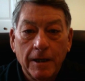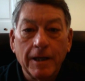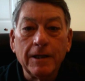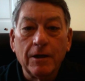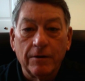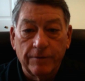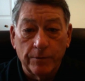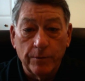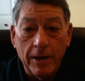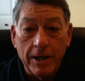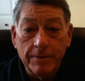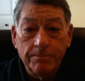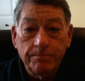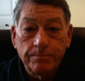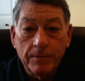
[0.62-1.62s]
Hello,
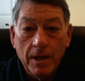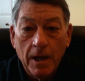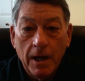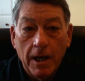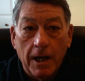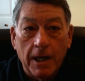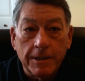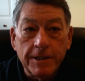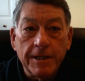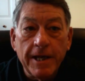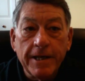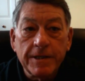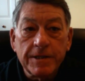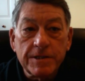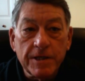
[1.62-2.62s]
everyone.
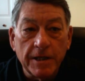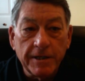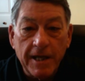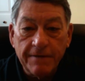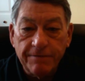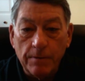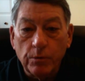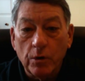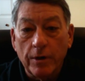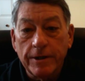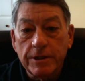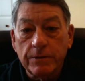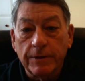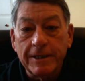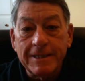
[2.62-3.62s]
Today is Sunday, February
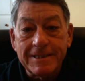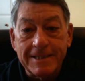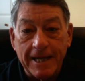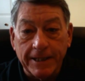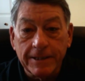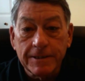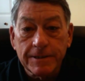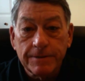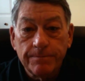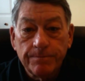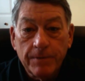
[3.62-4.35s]
22nd,